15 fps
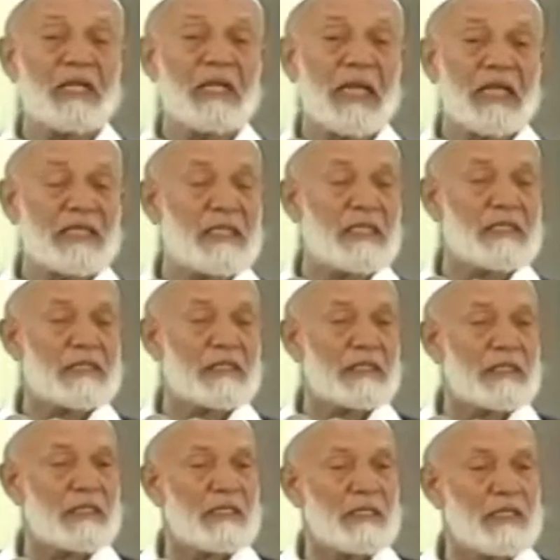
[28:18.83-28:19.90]
like this.
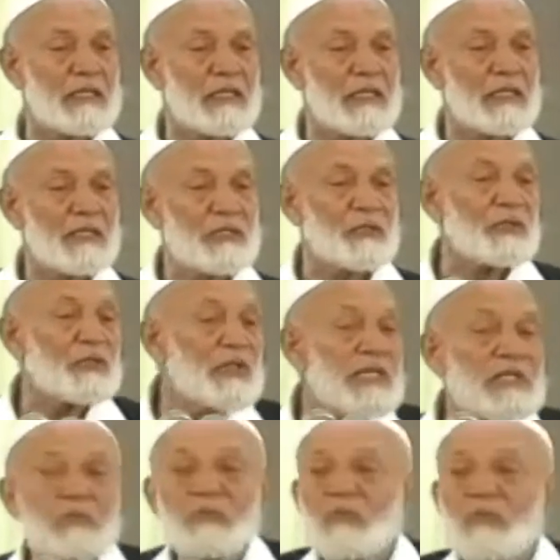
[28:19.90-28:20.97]
So you have to do